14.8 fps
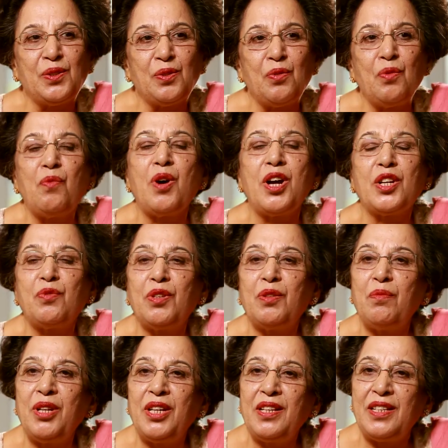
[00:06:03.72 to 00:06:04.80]
who worked with
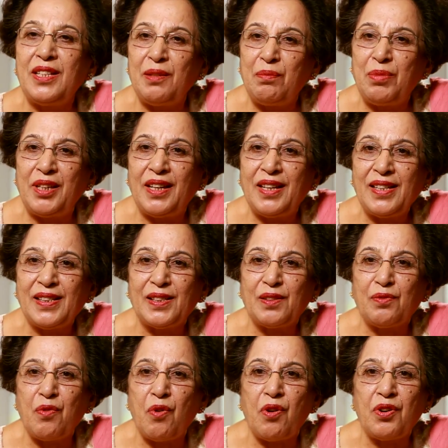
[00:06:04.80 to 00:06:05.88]
me in DPS
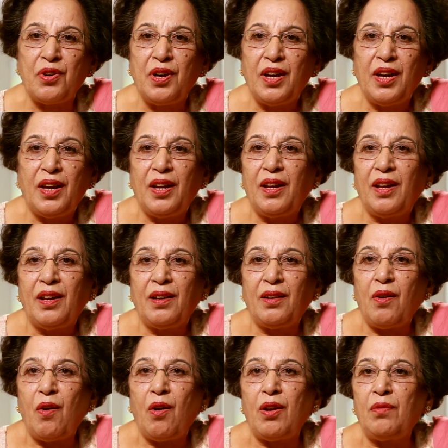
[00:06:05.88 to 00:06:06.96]
for
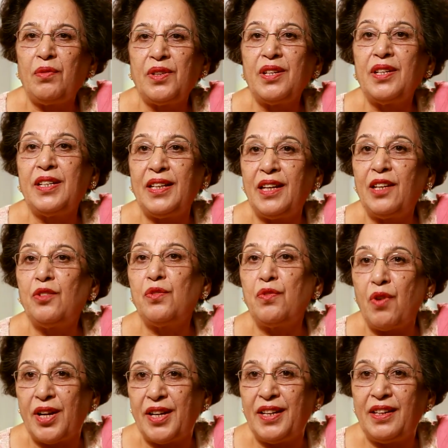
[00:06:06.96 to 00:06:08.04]
all 38 to
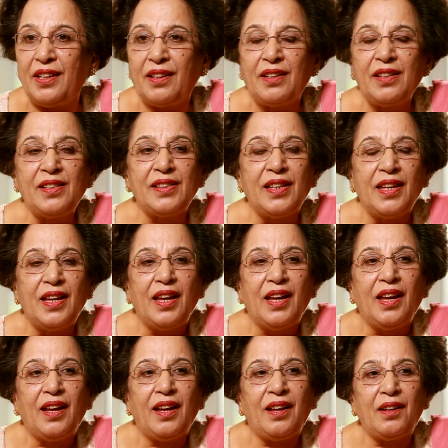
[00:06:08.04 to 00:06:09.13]
40 years
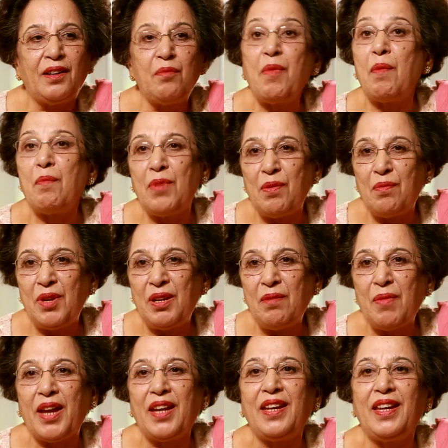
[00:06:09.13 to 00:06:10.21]
remember me,
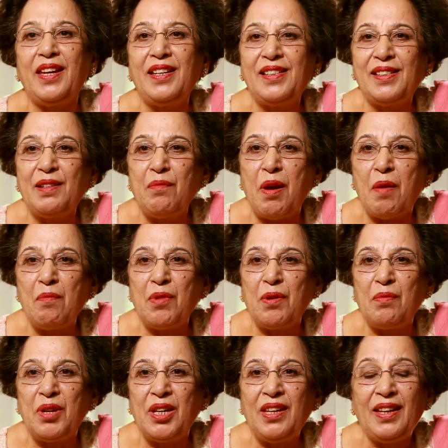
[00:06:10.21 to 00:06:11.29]
my kids remember
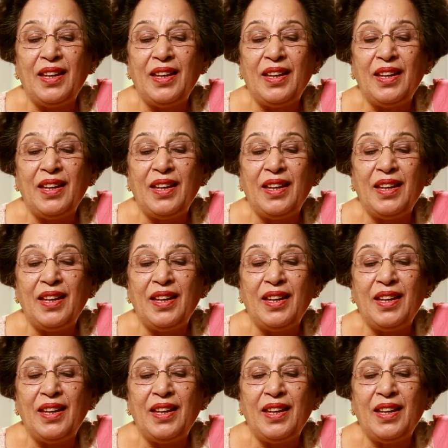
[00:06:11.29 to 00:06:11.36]
me.